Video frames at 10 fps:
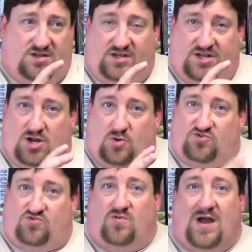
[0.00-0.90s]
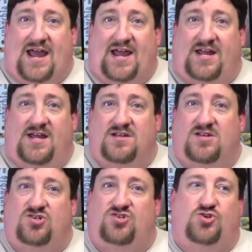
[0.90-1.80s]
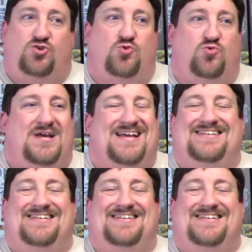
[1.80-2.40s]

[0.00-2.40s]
you know, try to